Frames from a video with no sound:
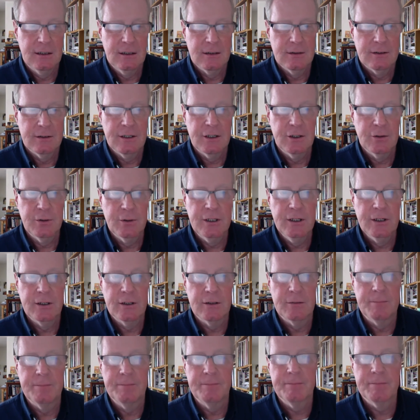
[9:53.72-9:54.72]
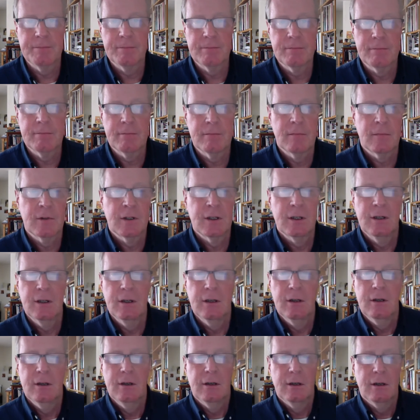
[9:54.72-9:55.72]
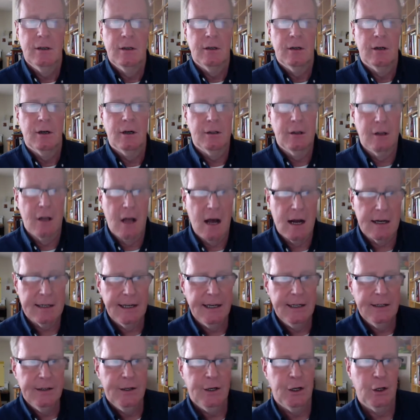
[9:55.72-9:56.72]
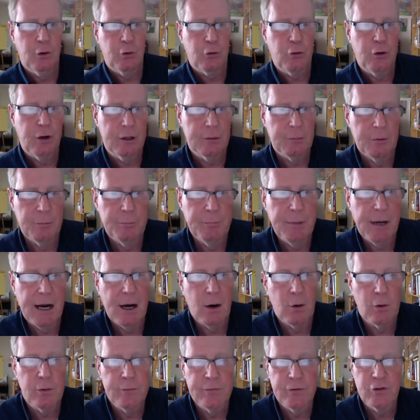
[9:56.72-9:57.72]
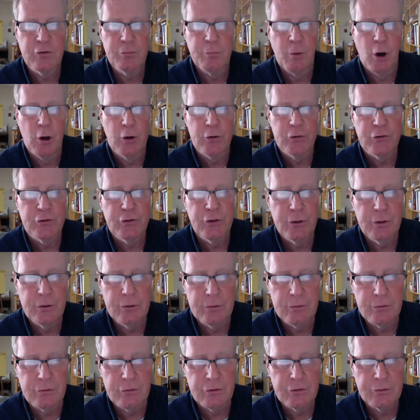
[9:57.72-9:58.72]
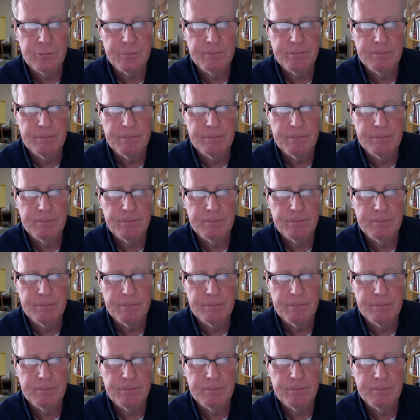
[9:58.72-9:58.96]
Here we go. Unlocking the incredible power of small stones.